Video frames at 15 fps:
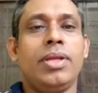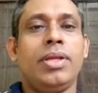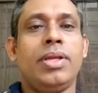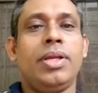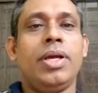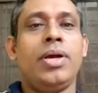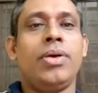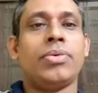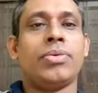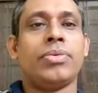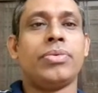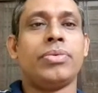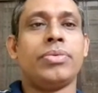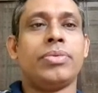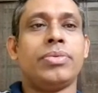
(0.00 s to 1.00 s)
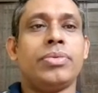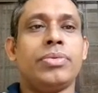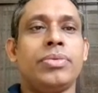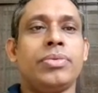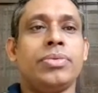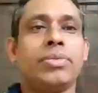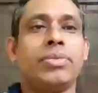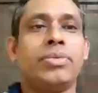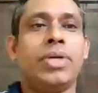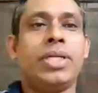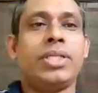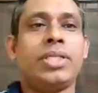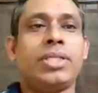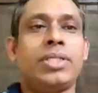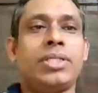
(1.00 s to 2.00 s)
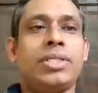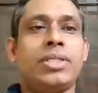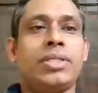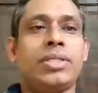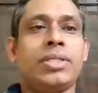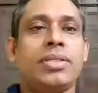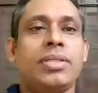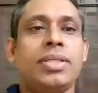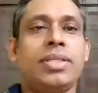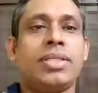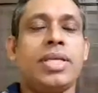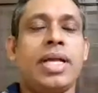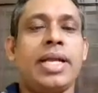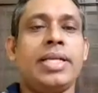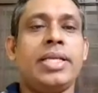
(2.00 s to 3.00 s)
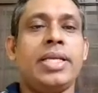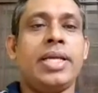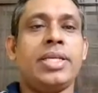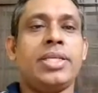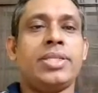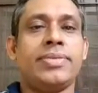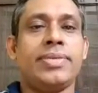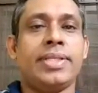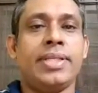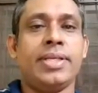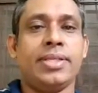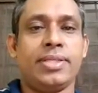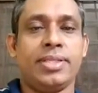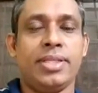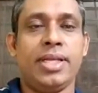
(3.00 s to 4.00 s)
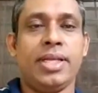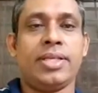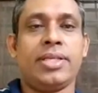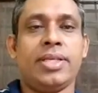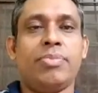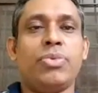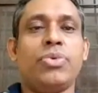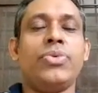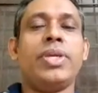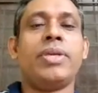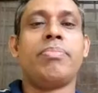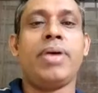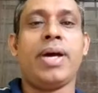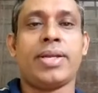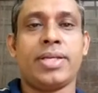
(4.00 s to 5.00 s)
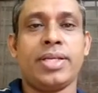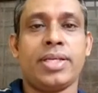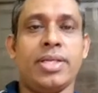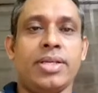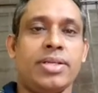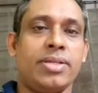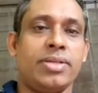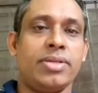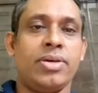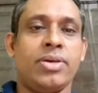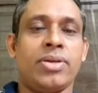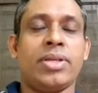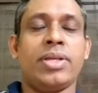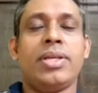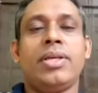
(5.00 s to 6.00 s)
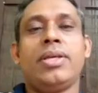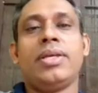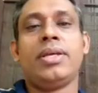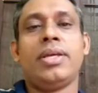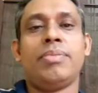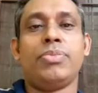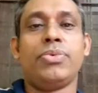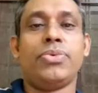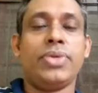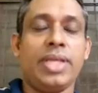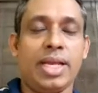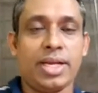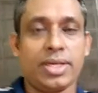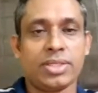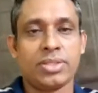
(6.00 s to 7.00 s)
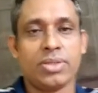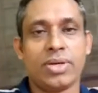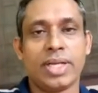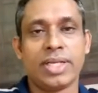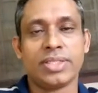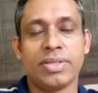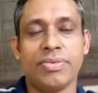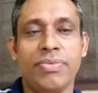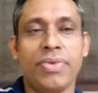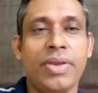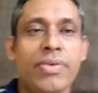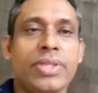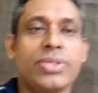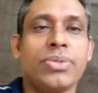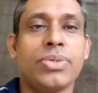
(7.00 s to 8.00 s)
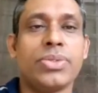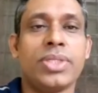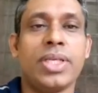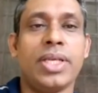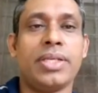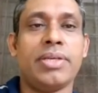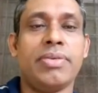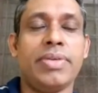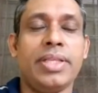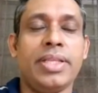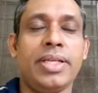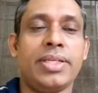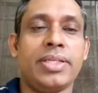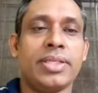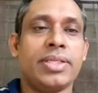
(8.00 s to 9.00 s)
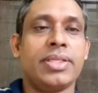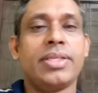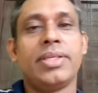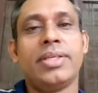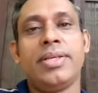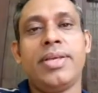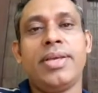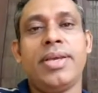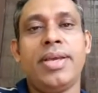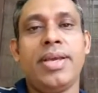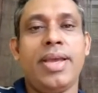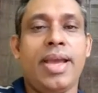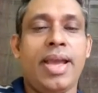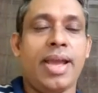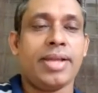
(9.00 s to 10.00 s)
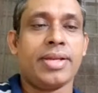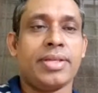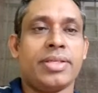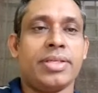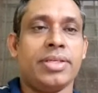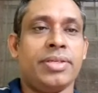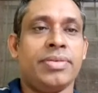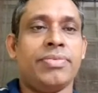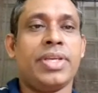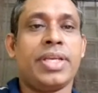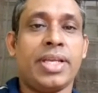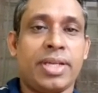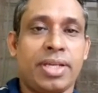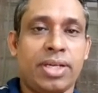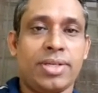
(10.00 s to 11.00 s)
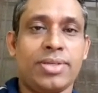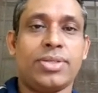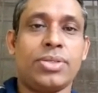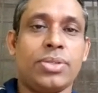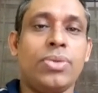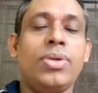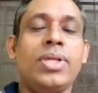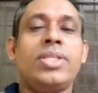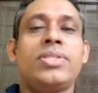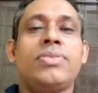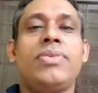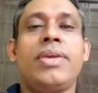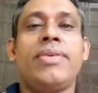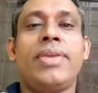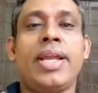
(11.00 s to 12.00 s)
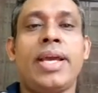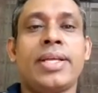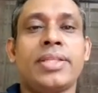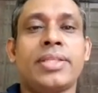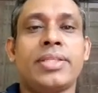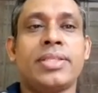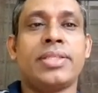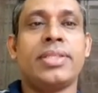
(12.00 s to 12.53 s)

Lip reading: Now, once this idea is with us that a moving particle or a moving electron has a wave associated with it, and we can control its wavelength.